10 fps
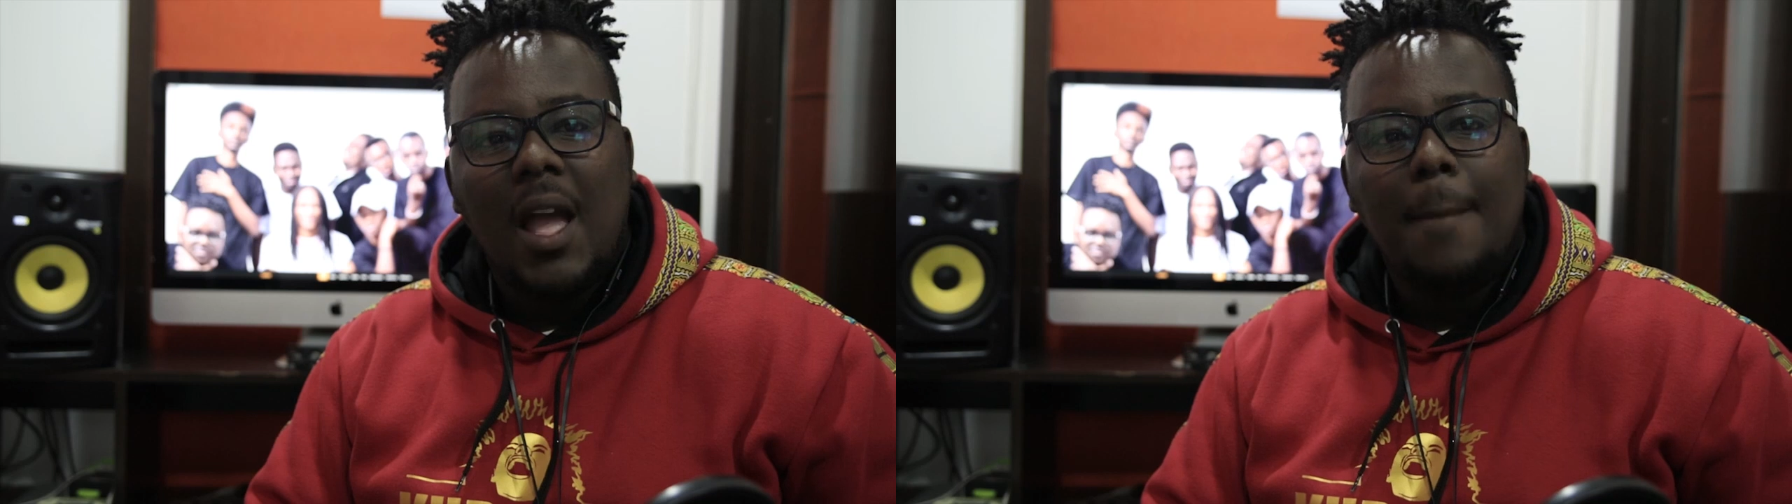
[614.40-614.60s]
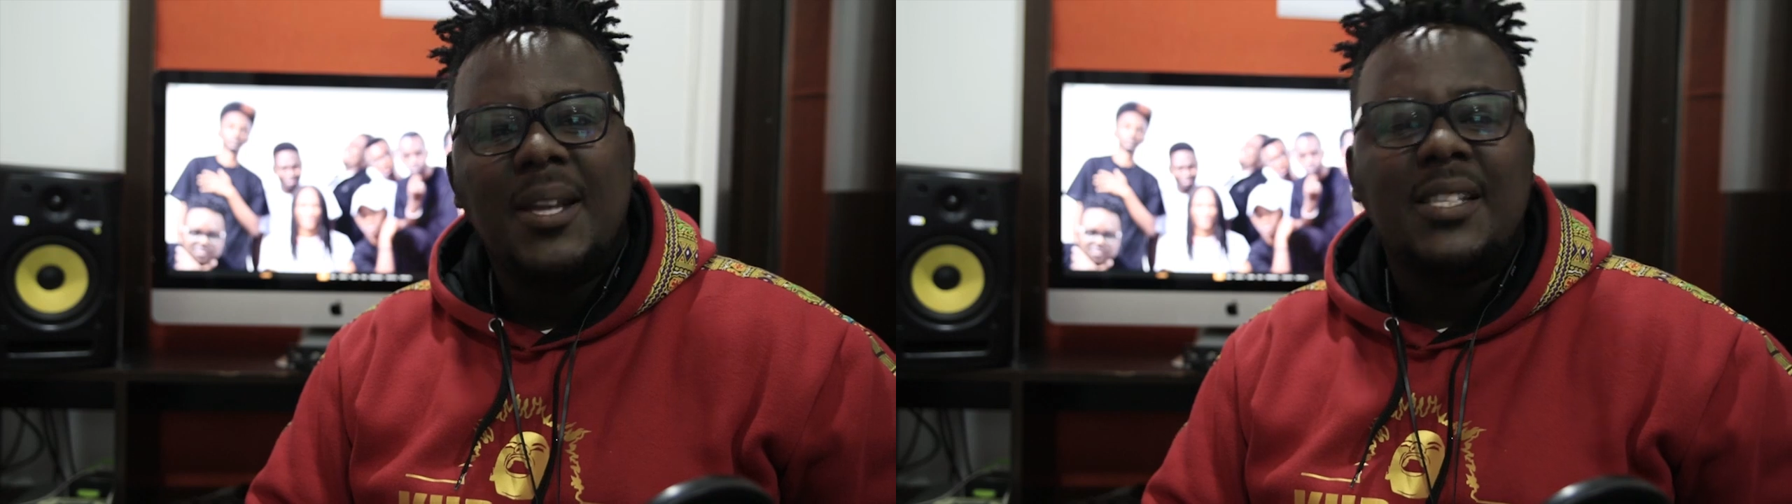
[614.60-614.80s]

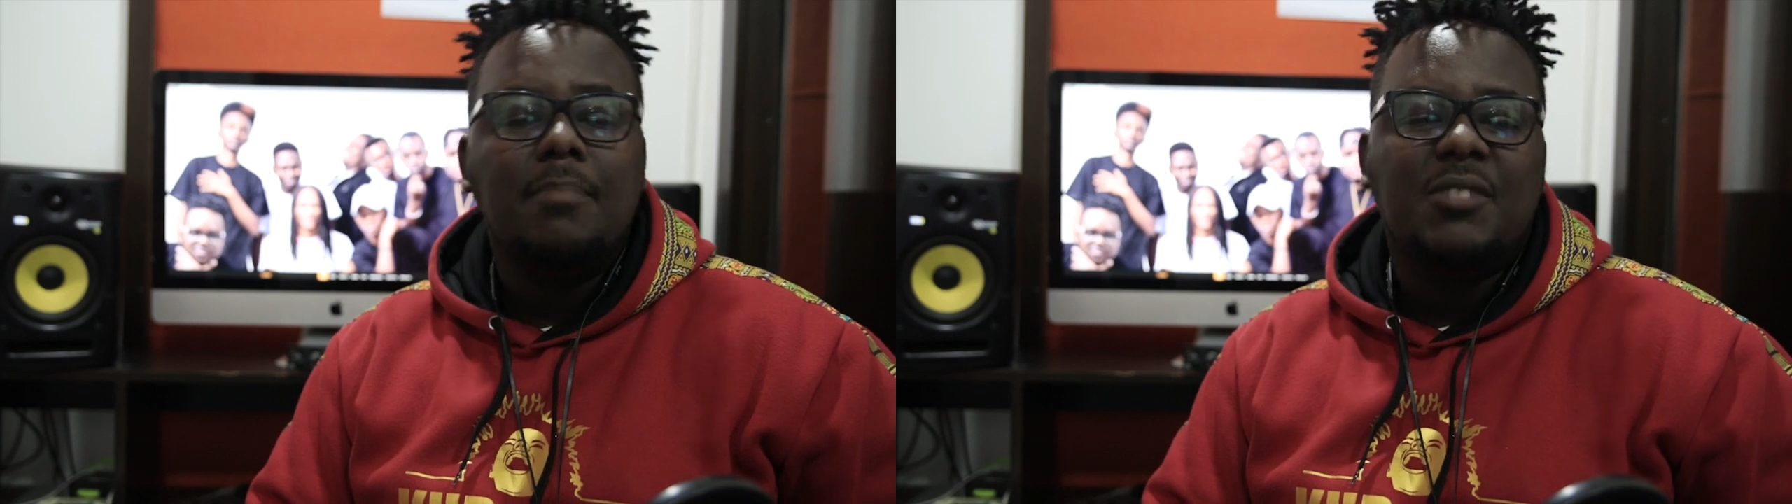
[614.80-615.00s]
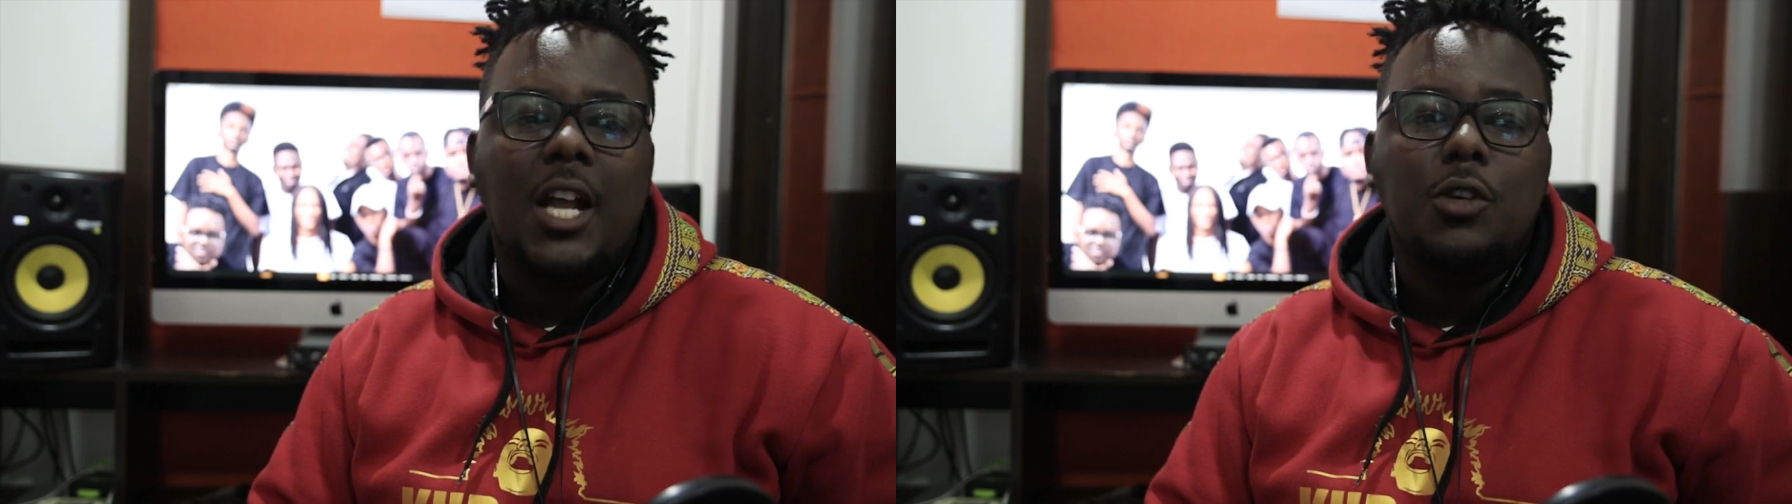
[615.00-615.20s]

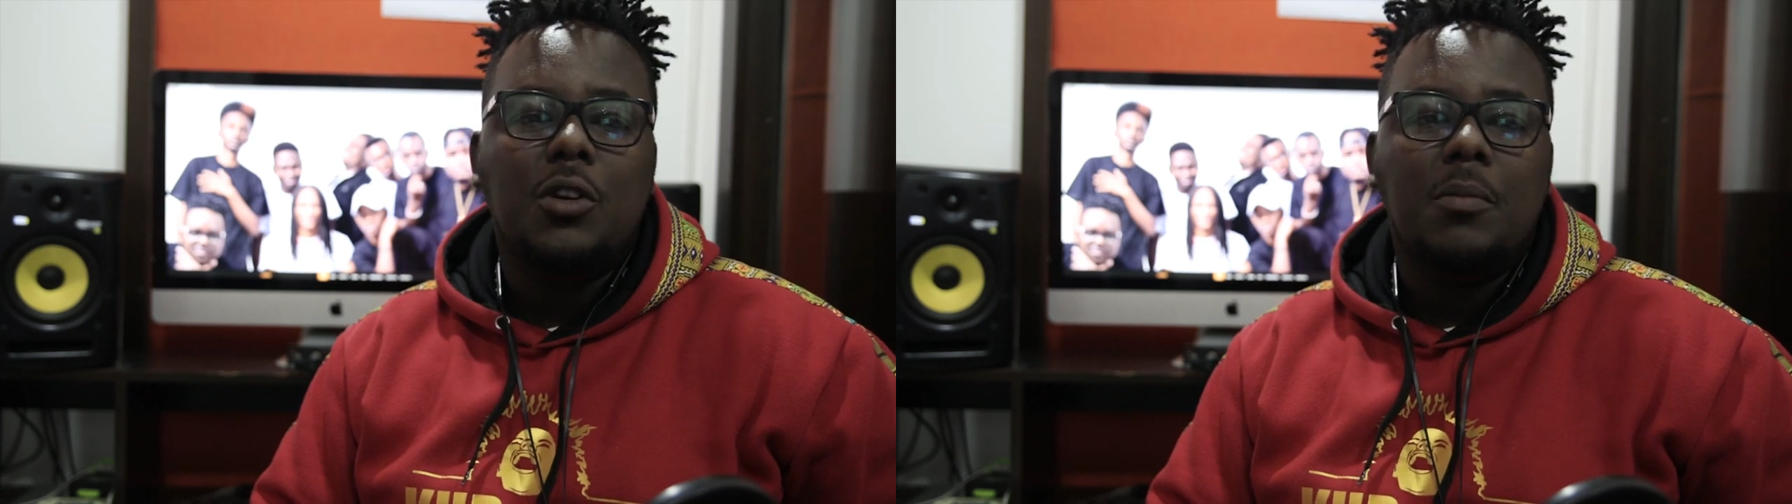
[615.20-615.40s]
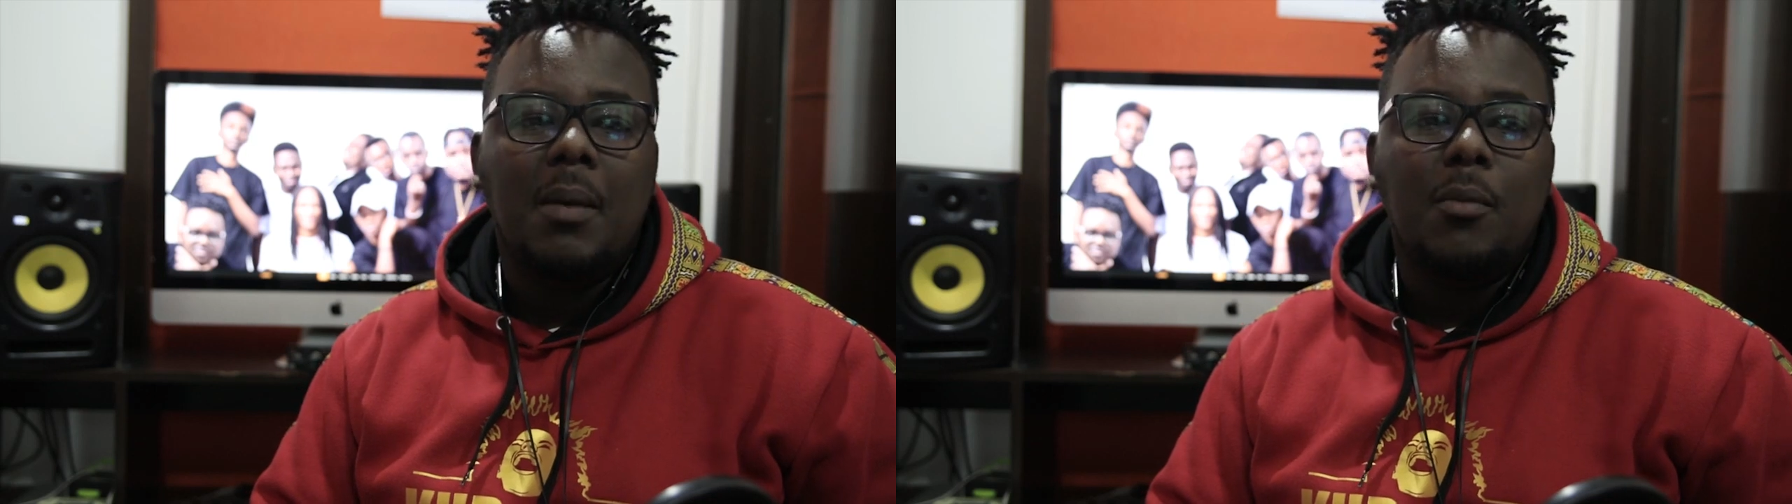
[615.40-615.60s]
Embarrassing
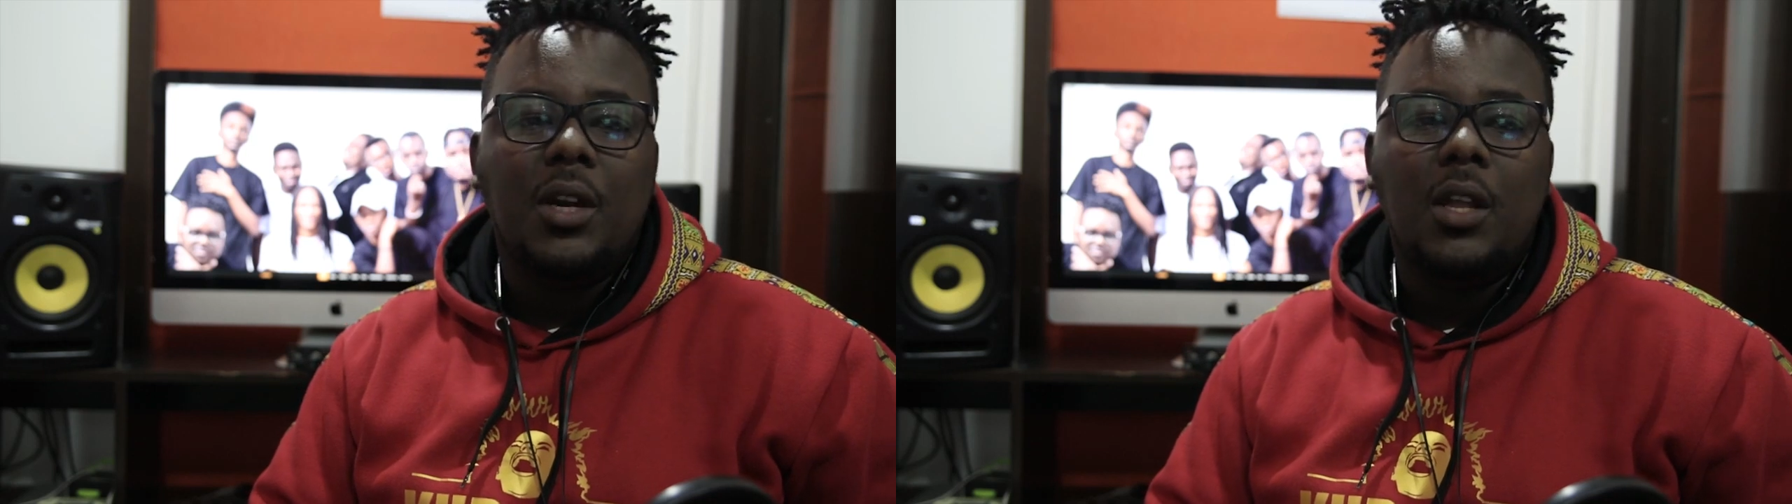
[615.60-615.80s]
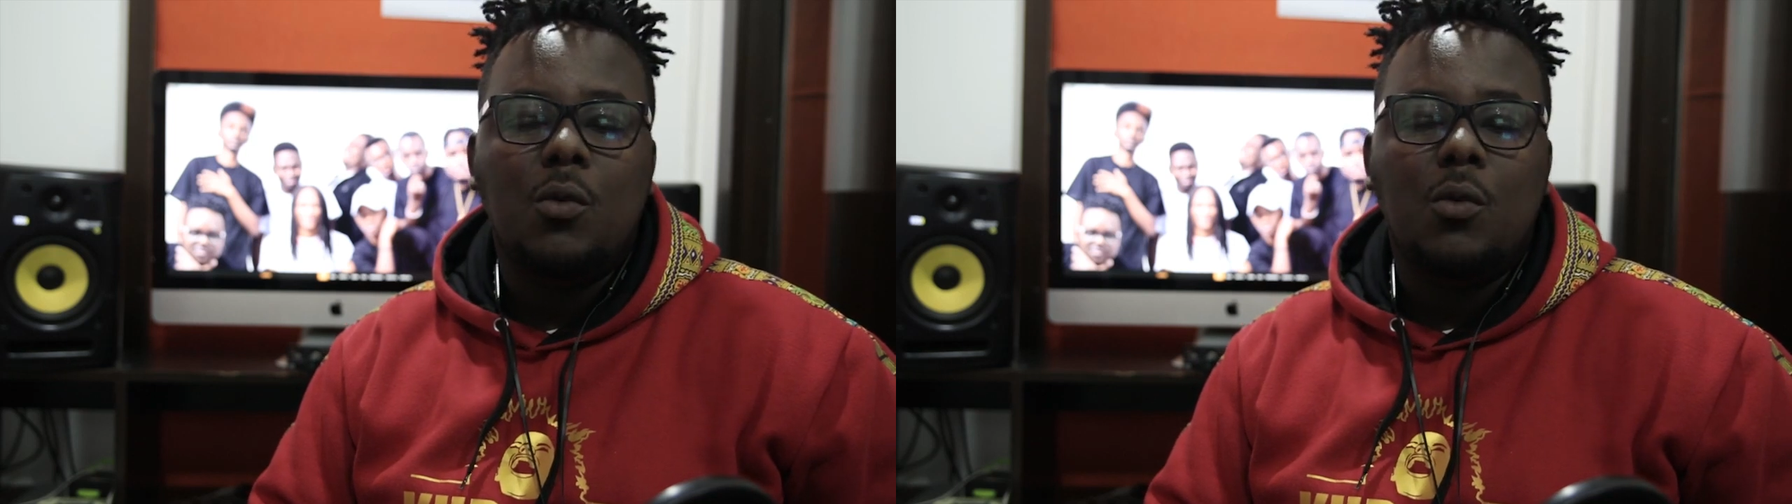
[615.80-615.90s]
childhood memory